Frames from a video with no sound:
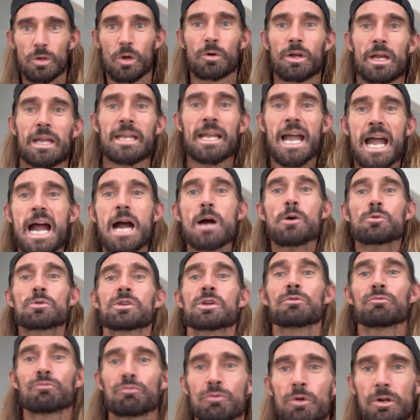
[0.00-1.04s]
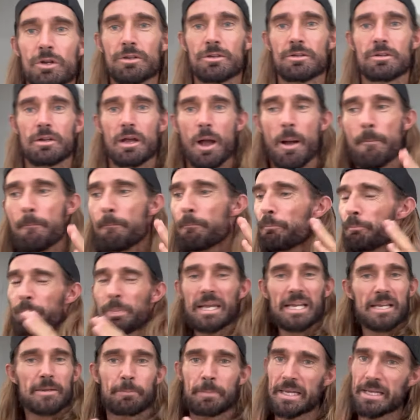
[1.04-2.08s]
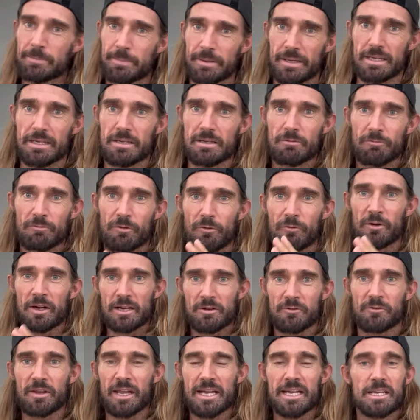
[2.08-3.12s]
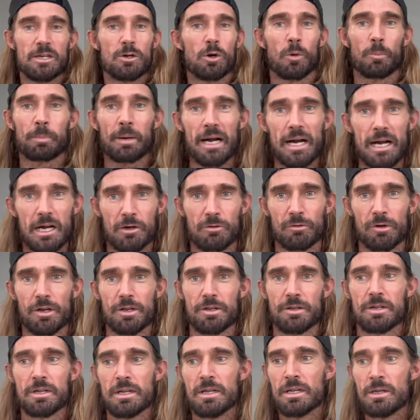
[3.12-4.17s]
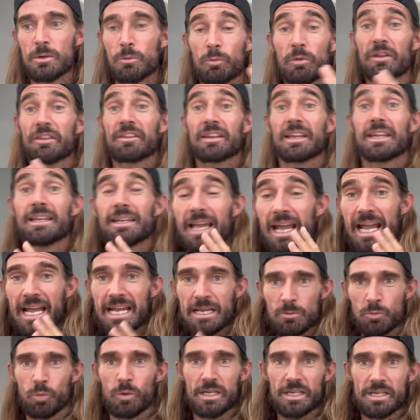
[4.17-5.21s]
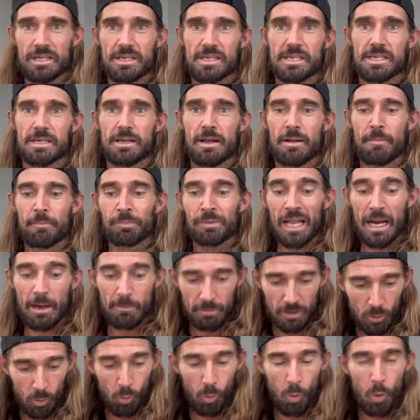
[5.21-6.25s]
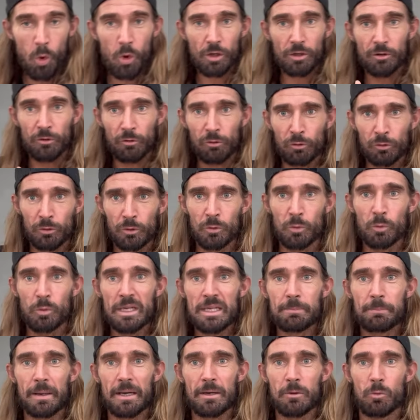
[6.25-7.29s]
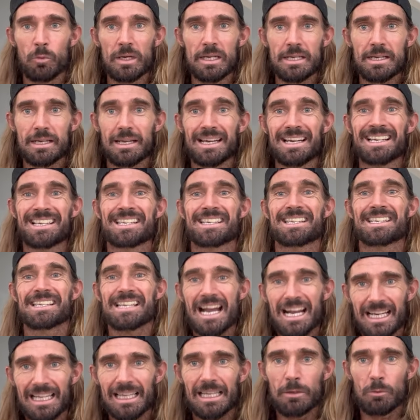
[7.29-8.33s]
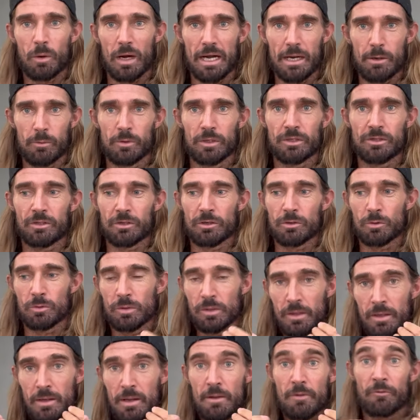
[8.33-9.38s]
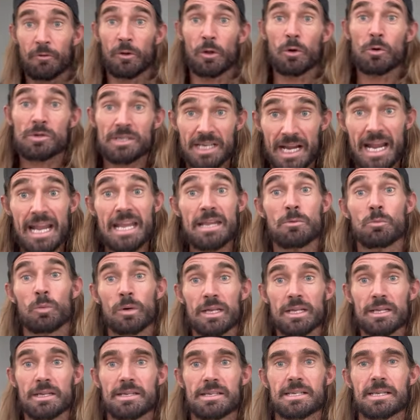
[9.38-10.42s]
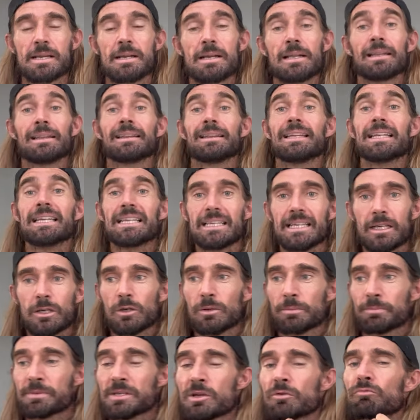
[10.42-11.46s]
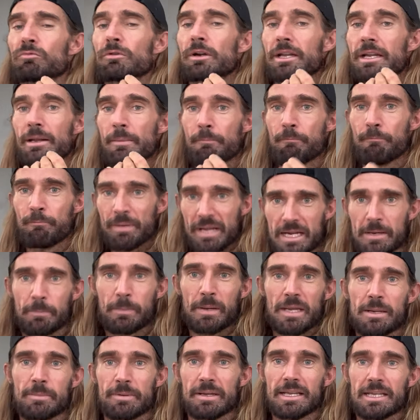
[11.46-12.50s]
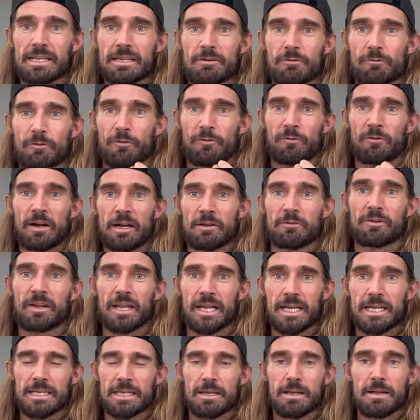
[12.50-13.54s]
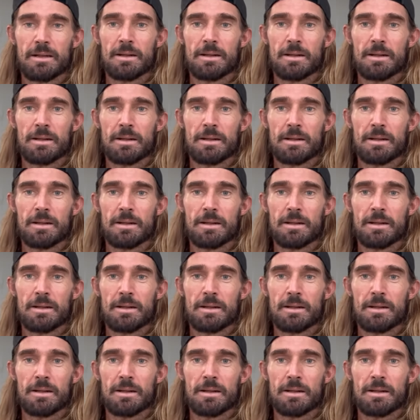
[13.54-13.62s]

Okay, how to run a big PB for 5K or Parkrun within 8 weeks. I'm gonna walk you through week by week exactly what I would do for those 8 weeks leading up to running a big PB for 5K.